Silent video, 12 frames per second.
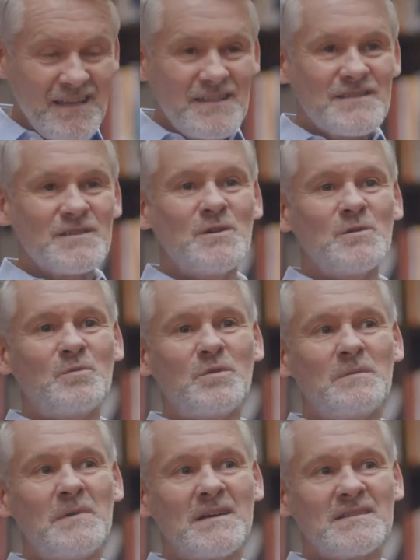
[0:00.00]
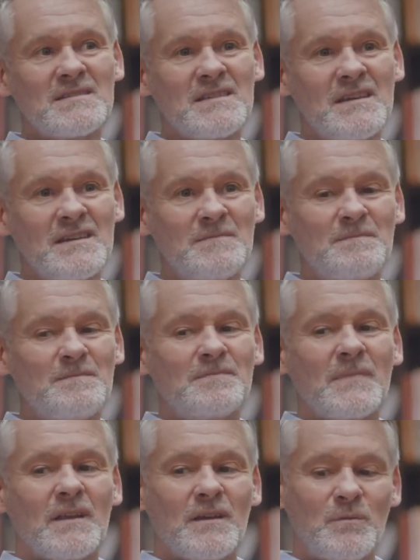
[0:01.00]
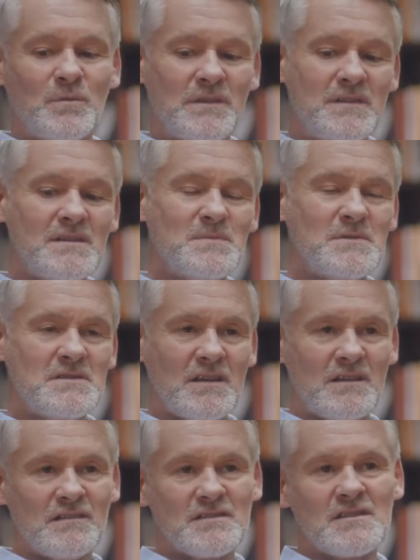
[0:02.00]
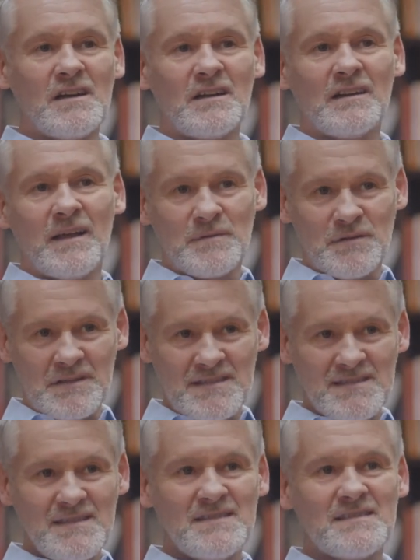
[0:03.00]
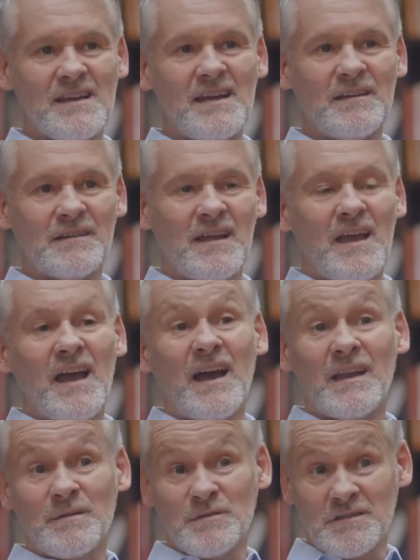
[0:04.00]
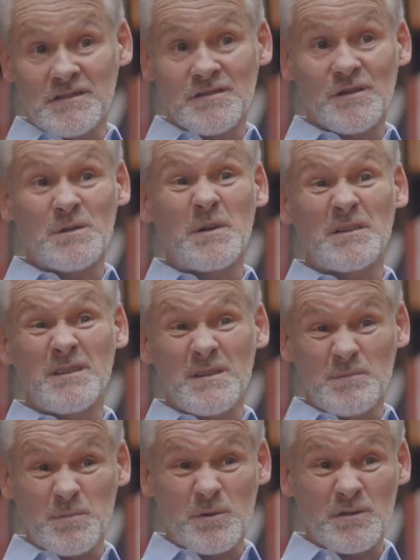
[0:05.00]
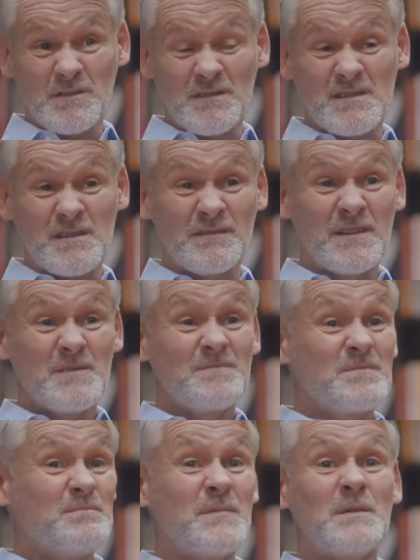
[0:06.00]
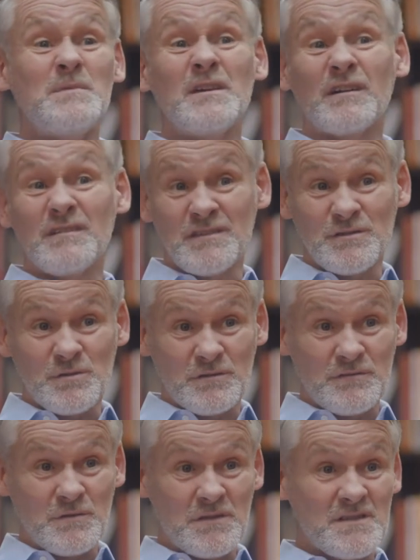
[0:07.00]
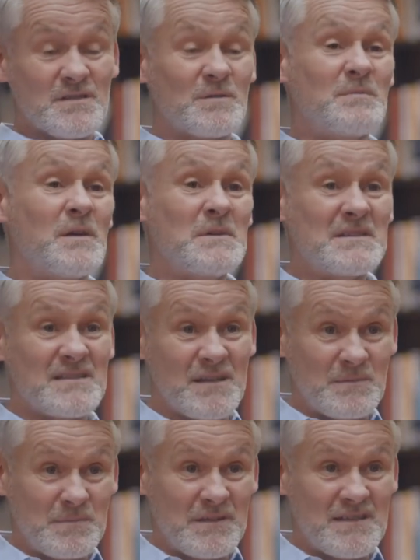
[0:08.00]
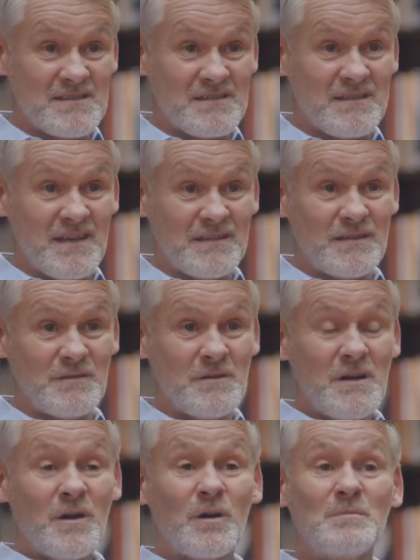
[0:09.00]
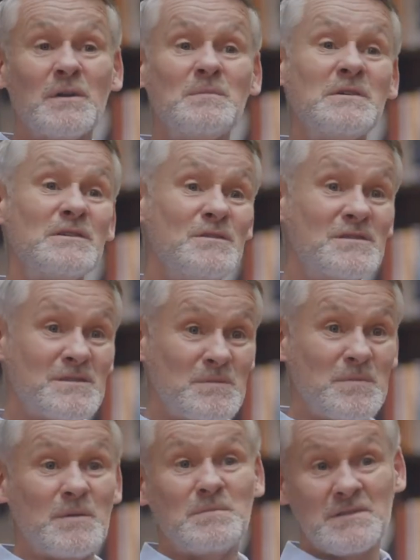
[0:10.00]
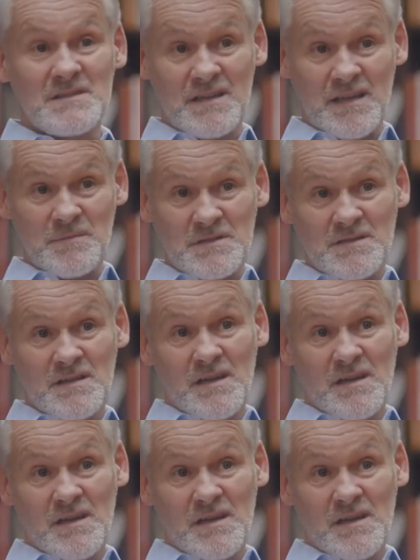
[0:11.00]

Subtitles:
So we might say, with this particular child, I'm going to sit down and I'm going to talk about the importance of maybe our indoor voice, or maybe saying please and thank you, or maybe using people's names